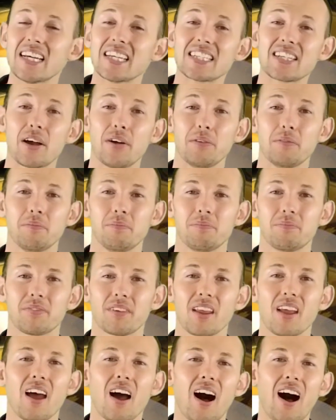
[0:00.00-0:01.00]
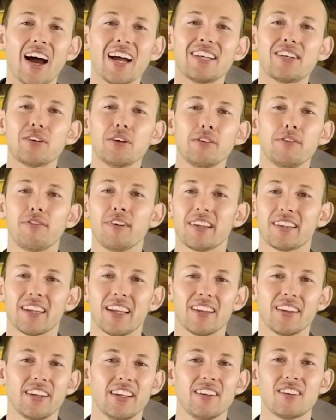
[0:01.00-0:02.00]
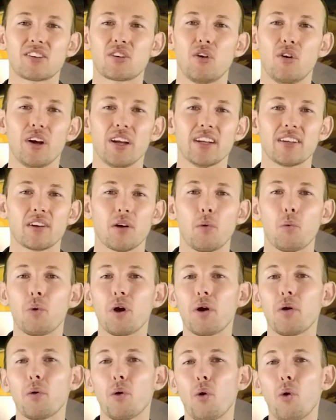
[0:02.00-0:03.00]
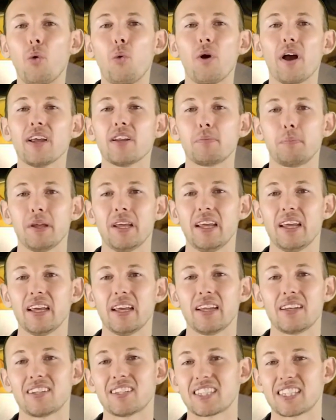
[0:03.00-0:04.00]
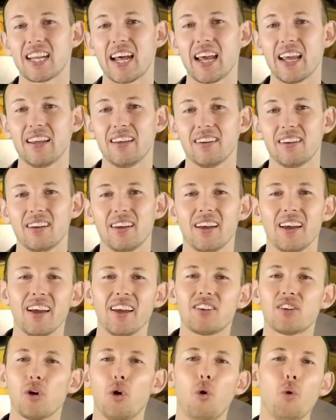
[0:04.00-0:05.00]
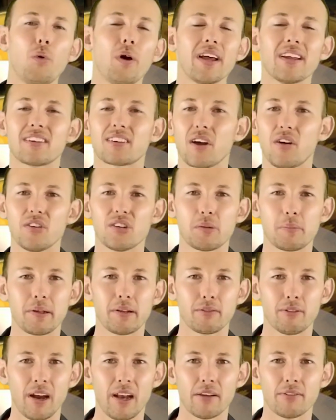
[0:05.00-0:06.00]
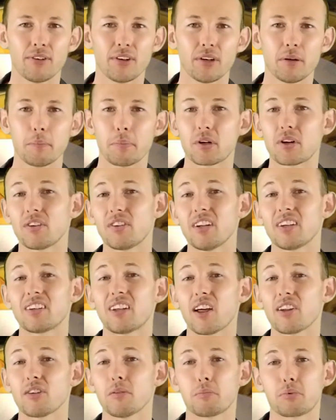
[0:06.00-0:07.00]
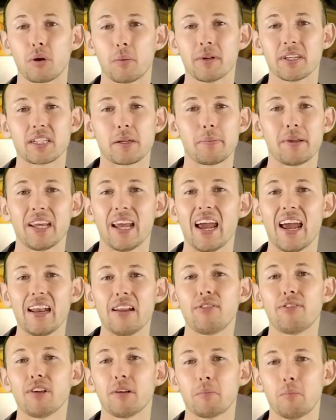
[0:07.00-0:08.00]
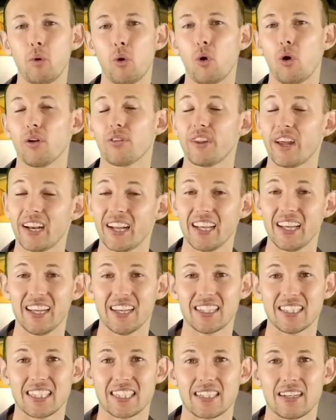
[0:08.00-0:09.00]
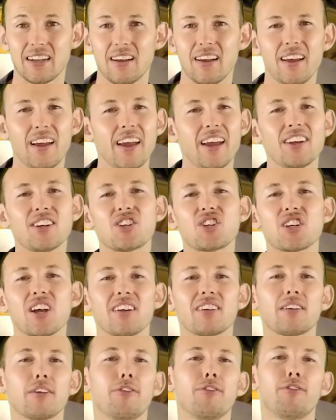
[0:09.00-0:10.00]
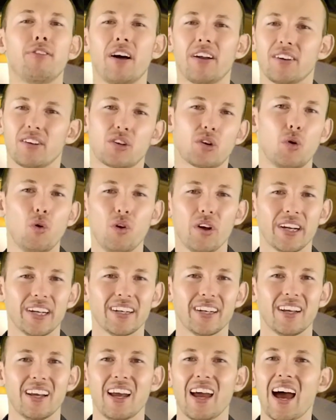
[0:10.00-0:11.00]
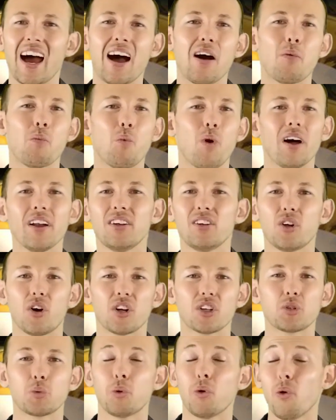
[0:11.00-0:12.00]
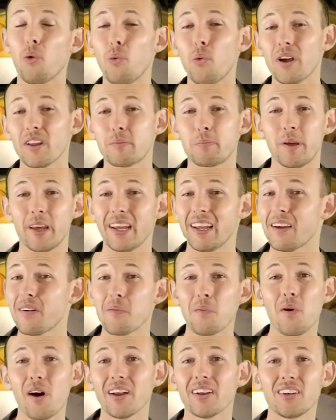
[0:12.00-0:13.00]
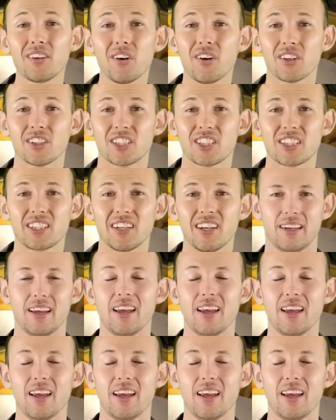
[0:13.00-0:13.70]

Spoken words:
So, I do think that these coins will always be here to stay. It's always going to be relevant because it doesn't promise to be anything more than it is. It's just a fun coin, and one Dodge will always be one Dodge.